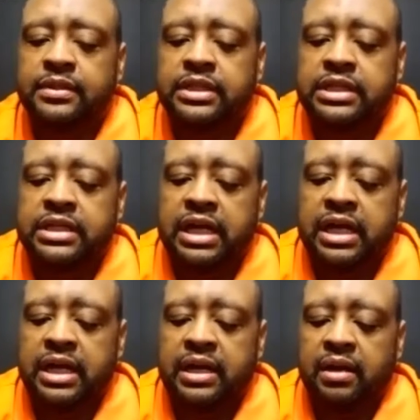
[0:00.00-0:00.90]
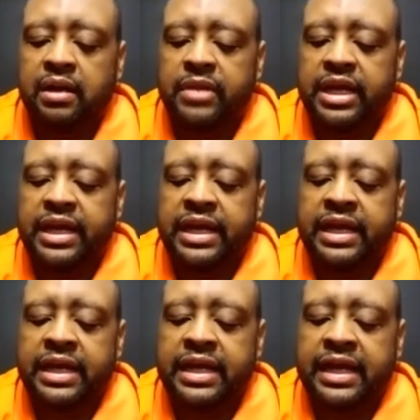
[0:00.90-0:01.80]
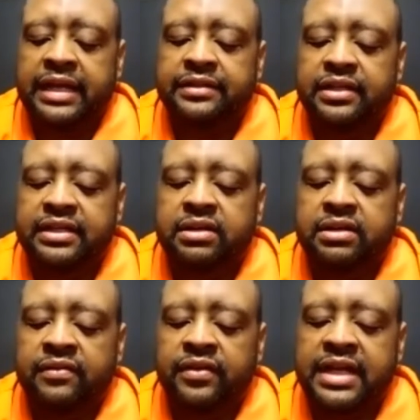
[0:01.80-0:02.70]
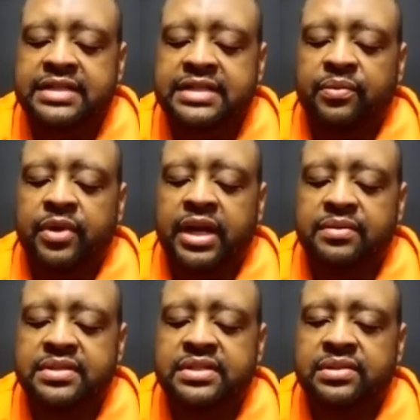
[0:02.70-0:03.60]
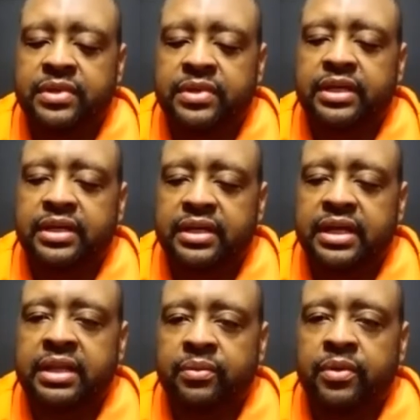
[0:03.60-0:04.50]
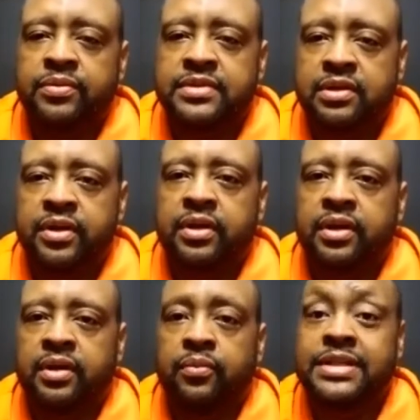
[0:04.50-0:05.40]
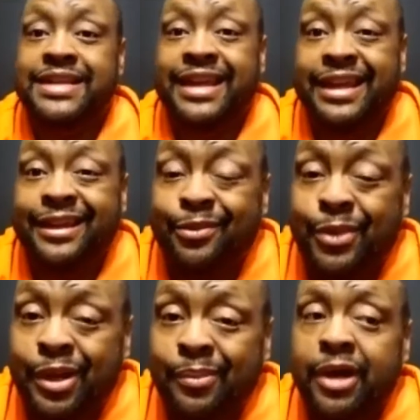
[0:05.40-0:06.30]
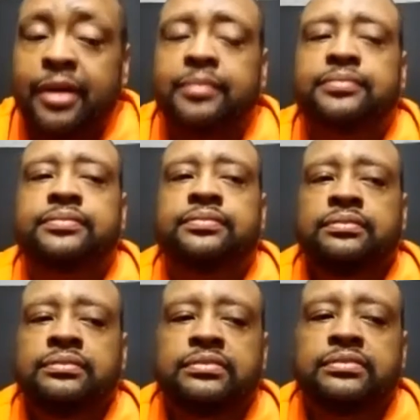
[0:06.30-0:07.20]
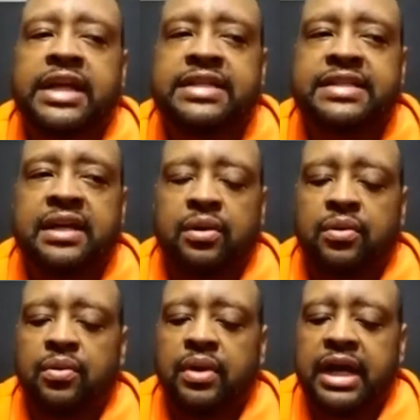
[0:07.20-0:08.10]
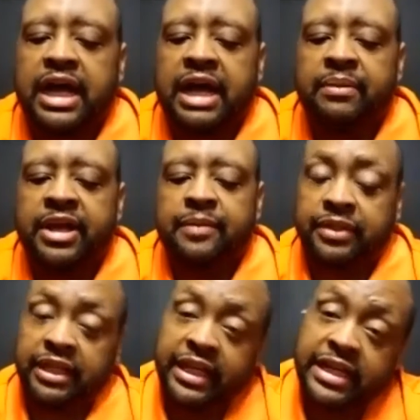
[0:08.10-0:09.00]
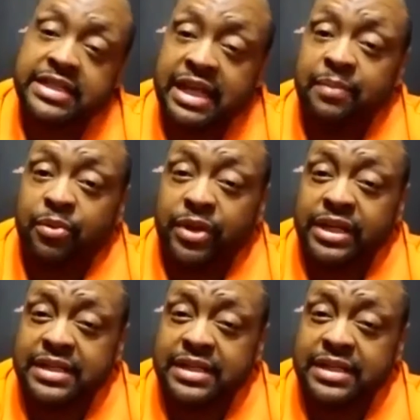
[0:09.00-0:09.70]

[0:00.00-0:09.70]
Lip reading: And I looked at her and I realized that what I was doing and that what was going on was killing my mom. And so I made a pledge at that point in time.